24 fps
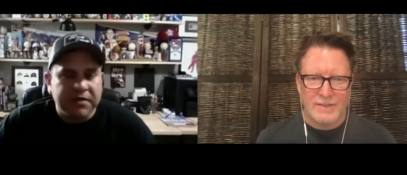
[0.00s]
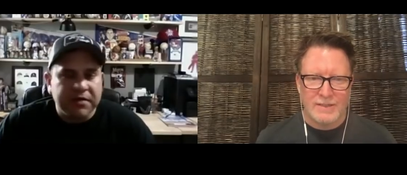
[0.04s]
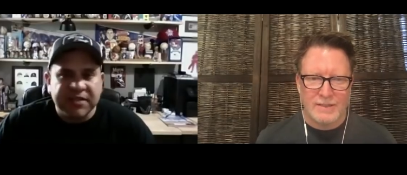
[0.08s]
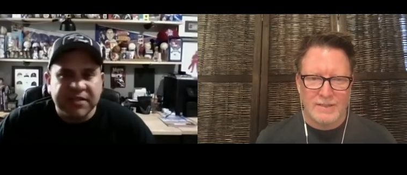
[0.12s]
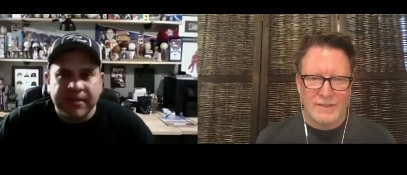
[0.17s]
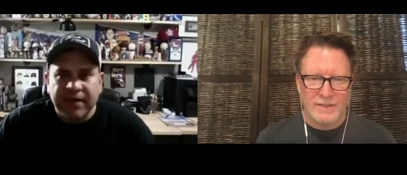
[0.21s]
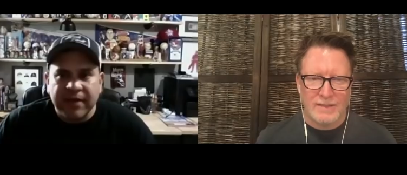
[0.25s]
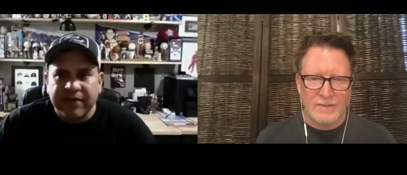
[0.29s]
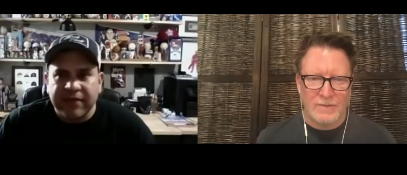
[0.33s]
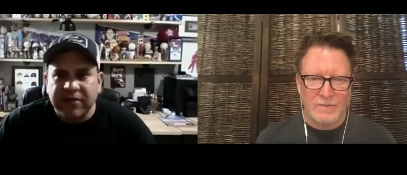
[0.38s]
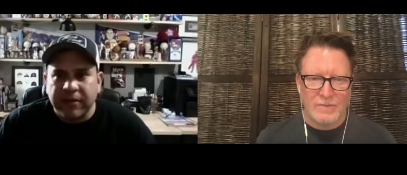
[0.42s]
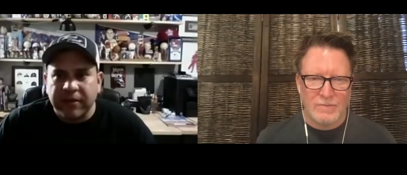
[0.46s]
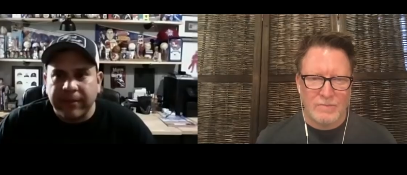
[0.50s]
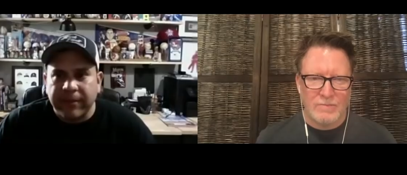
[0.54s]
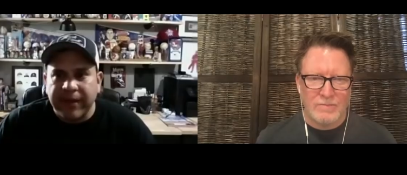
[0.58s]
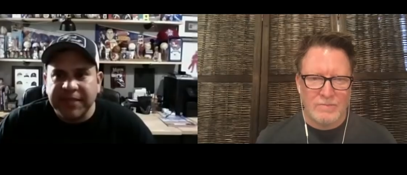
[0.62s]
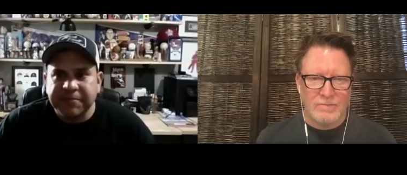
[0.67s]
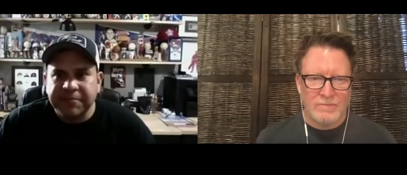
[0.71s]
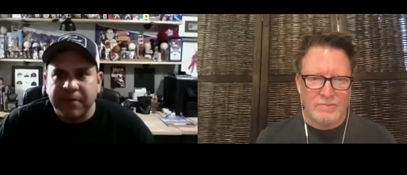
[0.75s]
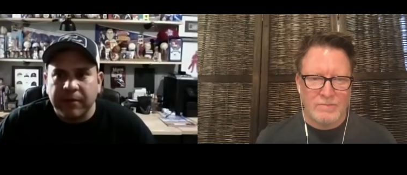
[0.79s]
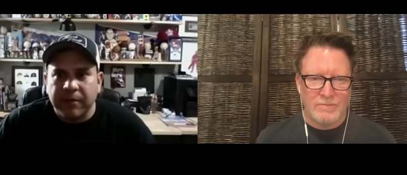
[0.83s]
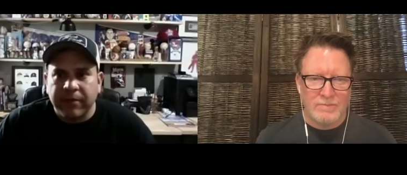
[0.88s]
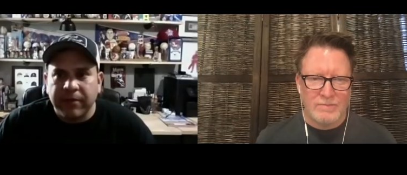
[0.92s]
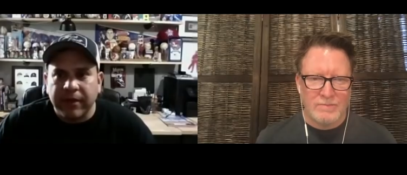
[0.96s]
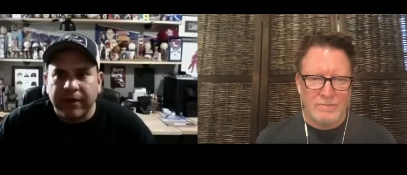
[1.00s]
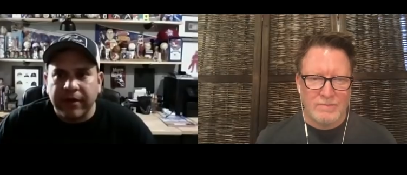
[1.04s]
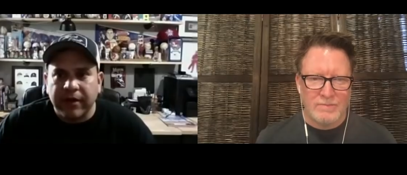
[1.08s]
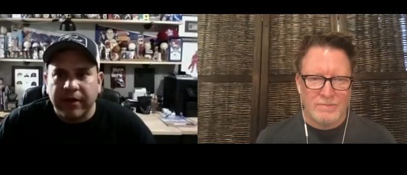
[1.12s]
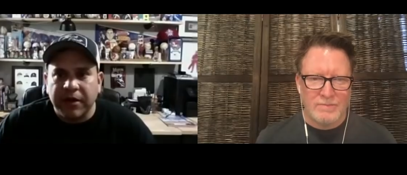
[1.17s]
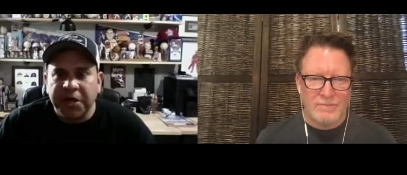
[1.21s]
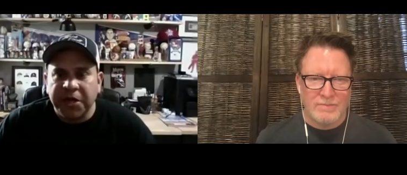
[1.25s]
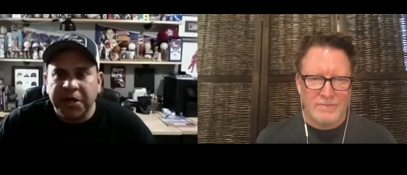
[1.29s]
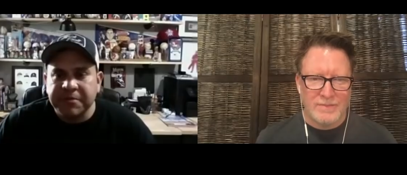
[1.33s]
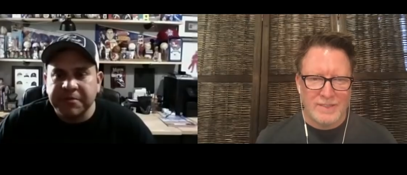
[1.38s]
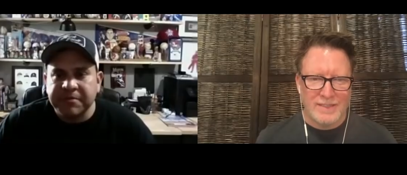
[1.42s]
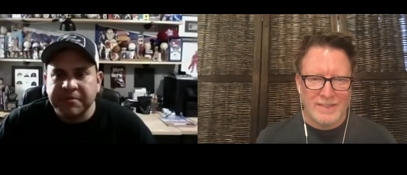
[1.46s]
Speaker 1: named after a baseball player. Her
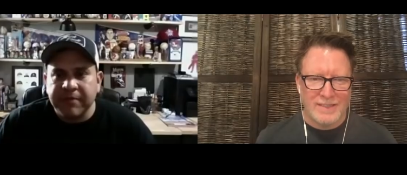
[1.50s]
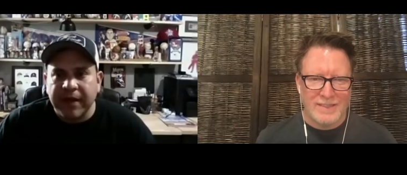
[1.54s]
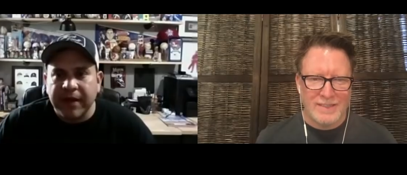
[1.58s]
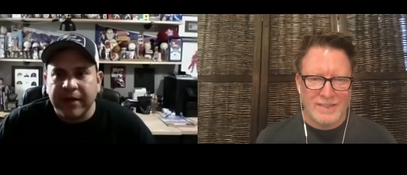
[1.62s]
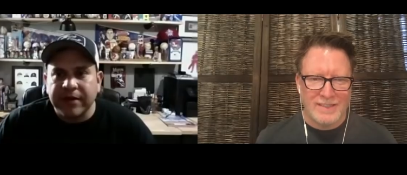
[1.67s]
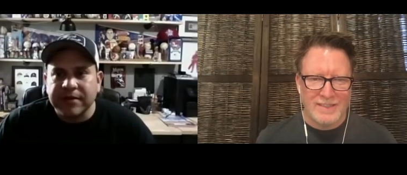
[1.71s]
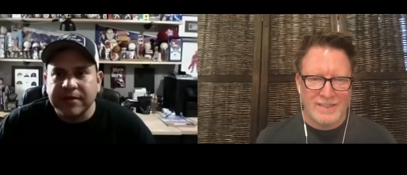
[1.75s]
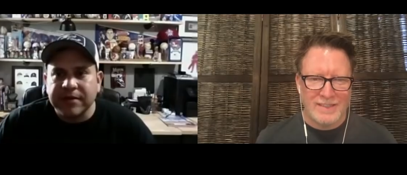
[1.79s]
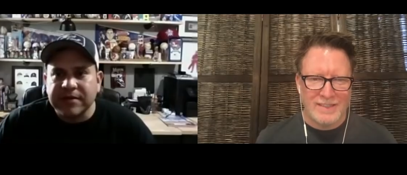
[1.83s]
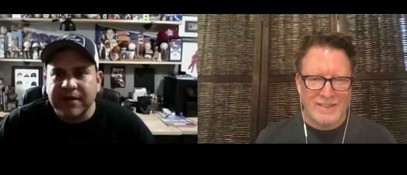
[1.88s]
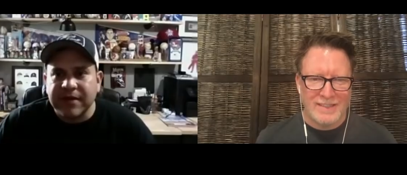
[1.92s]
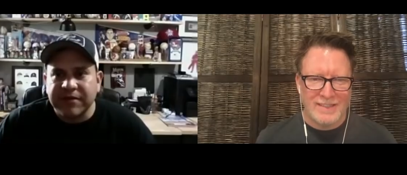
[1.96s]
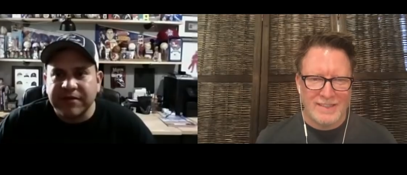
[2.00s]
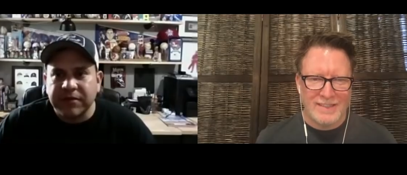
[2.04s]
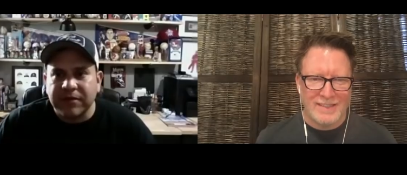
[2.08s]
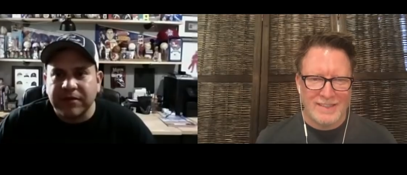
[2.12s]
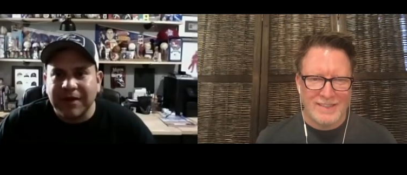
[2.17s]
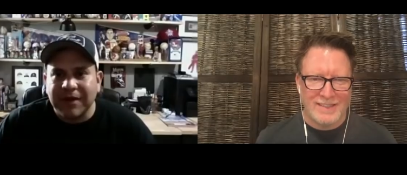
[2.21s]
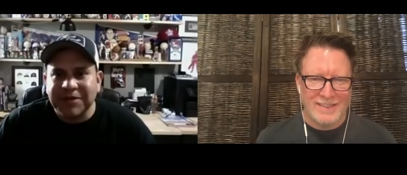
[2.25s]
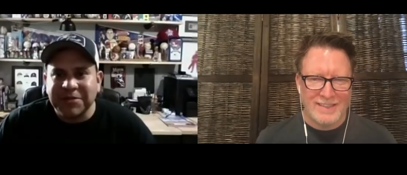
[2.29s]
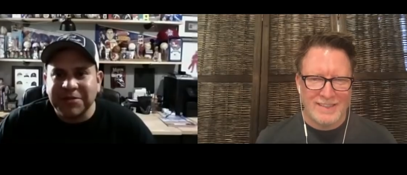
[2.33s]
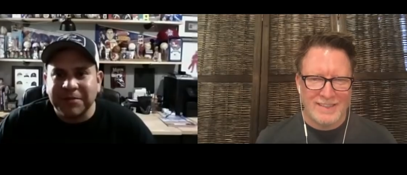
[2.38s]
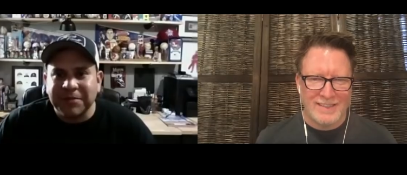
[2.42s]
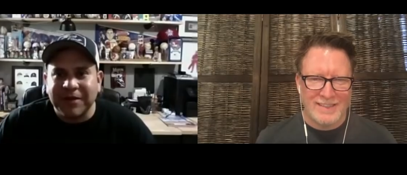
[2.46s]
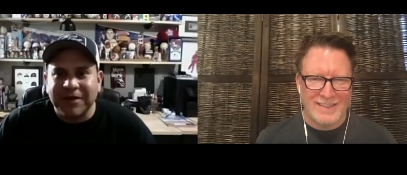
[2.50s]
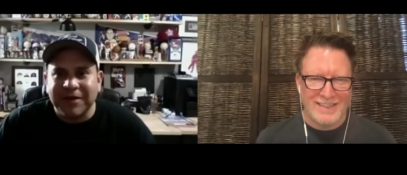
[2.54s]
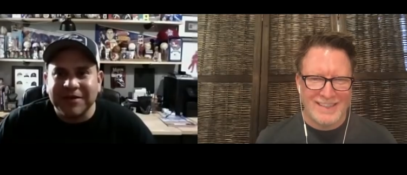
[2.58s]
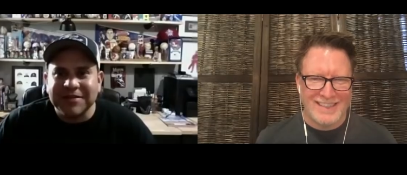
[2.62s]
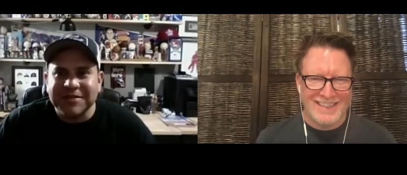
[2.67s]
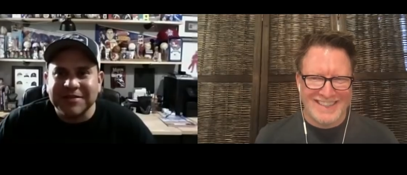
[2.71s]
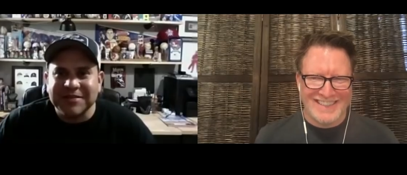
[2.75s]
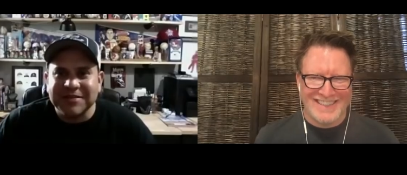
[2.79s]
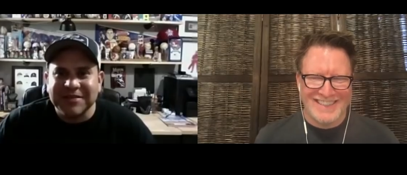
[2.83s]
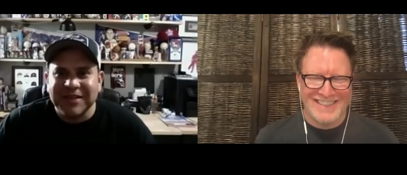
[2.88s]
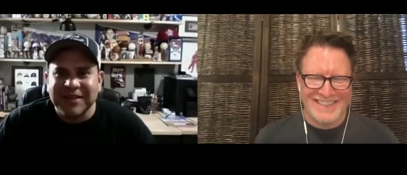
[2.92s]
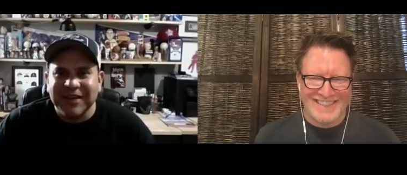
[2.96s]
name's Maris, after Roger Maris.